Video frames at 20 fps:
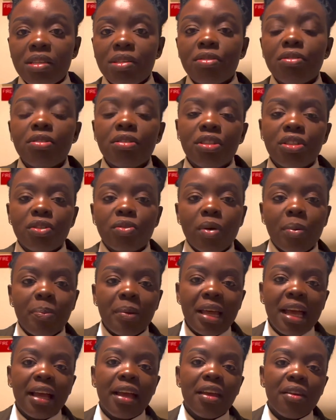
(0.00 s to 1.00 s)
You don't need to apply
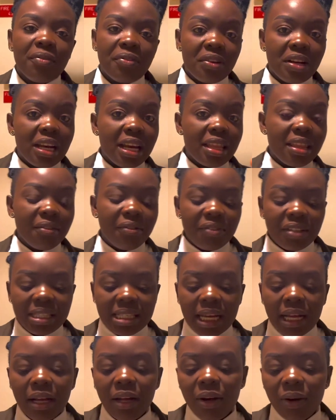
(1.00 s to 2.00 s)
again for another visa.
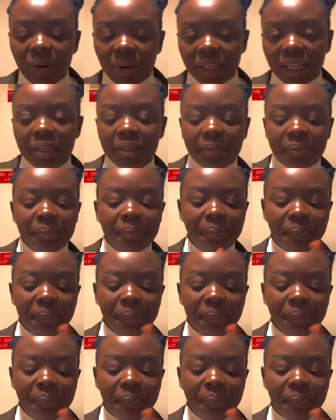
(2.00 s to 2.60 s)
Okay?